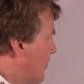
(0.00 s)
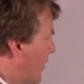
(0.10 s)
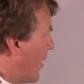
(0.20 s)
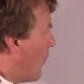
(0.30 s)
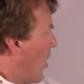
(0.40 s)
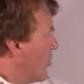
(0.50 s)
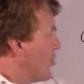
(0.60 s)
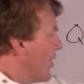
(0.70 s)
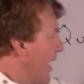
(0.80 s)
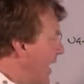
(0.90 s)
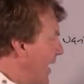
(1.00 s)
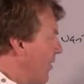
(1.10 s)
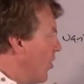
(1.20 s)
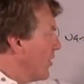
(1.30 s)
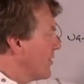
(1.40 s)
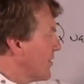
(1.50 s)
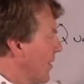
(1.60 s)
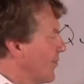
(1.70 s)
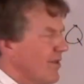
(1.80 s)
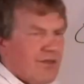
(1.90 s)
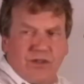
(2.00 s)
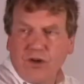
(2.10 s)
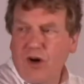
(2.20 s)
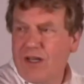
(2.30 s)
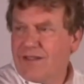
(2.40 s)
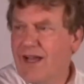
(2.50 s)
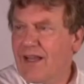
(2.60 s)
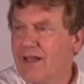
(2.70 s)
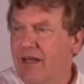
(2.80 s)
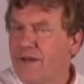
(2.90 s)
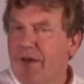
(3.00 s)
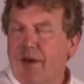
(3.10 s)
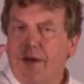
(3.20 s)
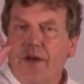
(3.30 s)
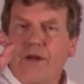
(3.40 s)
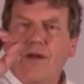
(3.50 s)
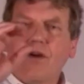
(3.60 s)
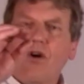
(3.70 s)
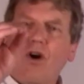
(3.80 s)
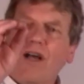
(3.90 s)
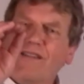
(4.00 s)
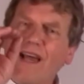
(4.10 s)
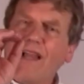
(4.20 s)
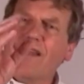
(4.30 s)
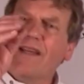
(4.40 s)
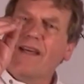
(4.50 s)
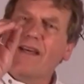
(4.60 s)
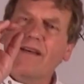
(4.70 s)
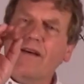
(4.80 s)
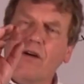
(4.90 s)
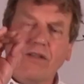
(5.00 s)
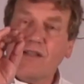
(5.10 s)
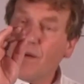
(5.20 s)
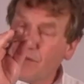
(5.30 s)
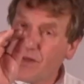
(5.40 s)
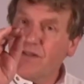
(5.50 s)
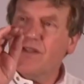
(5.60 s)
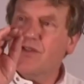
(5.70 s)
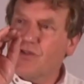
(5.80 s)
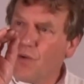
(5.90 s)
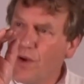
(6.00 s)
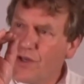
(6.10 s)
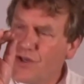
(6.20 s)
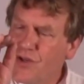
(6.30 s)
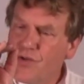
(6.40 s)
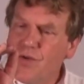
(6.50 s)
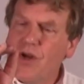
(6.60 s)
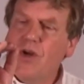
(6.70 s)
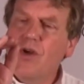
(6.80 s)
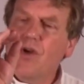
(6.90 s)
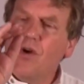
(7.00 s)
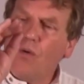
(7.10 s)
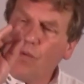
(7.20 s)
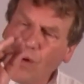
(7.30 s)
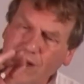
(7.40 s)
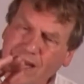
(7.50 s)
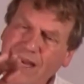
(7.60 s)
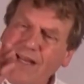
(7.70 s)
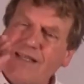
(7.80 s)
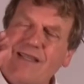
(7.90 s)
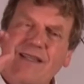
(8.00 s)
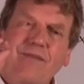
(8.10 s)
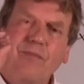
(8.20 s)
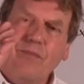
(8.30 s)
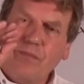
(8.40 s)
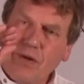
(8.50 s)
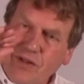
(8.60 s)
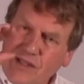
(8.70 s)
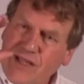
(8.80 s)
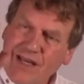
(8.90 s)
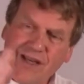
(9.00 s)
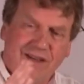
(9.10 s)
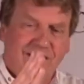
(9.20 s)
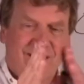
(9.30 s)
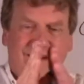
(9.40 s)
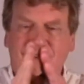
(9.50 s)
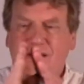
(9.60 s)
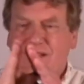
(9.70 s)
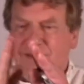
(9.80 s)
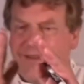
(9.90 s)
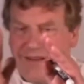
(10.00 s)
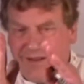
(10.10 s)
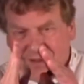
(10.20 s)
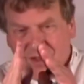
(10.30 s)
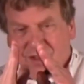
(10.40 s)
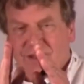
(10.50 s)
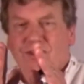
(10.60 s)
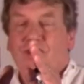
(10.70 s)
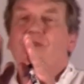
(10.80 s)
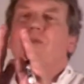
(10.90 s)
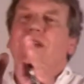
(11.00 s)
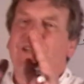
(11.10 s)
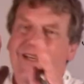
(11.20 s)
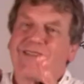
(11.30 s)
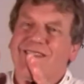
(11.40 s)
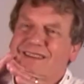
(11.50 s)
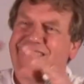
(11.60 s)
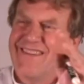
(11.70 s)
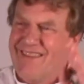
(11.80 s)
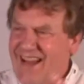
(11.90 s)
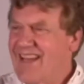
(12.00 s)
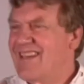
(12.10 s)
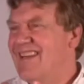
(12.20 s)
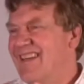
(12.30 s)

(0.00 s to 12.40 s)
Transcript: But I want you to hang on to substance and causality. Causality, or substance, is going to relate particular unities, right?